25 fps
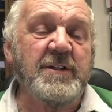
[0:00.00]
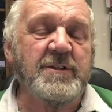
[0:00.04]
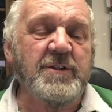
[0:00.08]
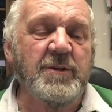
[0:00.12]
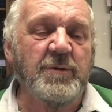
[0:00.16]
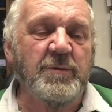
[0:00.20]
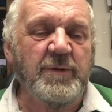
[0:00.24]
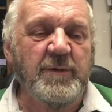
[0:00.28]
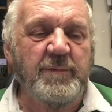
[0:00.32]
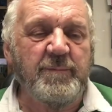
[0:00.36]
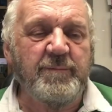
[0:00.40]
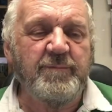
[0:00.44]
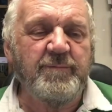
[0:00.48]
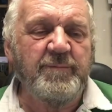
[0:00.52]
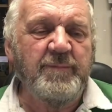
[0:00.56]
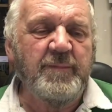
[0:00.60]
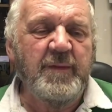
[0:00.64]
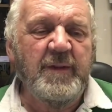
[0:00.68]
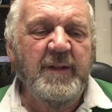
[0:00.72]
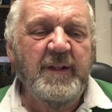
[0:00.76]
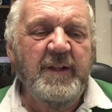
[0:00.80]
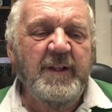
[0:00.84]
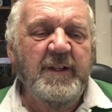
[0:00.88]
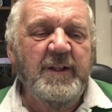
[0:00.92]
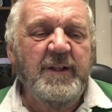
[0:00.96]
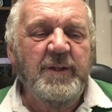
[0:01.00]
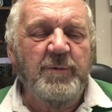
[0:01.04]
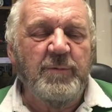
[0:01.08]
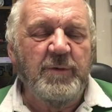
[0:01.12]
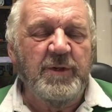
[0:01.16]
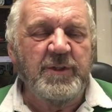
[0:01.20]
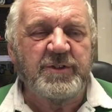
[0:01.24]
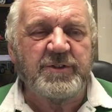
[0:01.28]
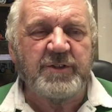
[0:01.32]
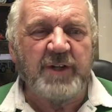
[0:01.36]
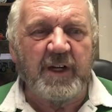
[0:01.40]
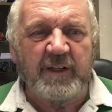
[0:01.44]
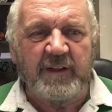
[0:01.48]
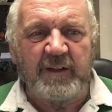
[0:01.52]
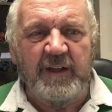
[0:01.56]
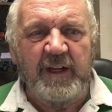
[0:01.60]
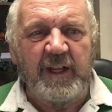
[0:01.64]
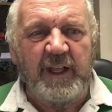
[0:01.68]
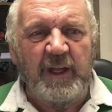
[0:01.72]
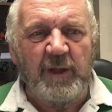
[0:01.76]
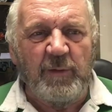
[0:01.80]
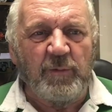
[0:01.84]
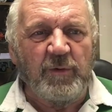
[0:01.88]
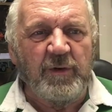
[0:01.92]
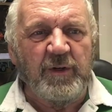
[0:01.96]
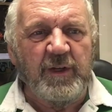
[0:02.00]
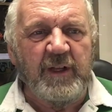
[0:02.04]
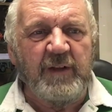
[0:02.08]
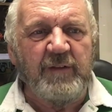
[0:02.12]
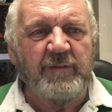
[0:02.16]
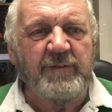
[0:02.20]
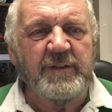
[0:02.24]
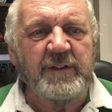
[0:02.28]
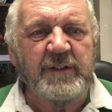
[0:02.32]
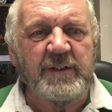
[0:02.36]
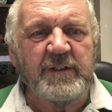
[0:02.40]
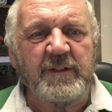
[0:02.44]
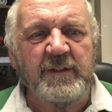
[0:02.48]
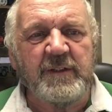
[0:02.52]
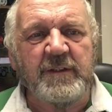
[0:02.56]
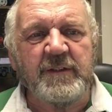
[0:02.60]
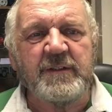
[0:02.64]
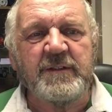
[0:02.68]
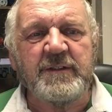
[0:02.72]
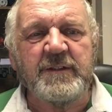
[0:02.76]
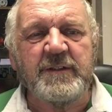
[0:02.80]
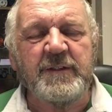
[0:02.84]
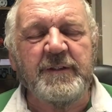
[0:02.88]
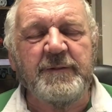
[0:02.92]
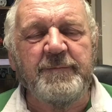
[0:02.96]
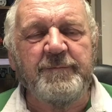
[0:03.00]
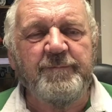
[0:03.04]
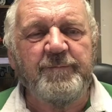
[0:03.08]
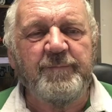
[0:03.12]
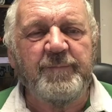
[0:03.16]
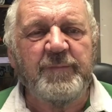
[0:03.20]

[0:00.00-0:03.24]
So we dragged that out one evening and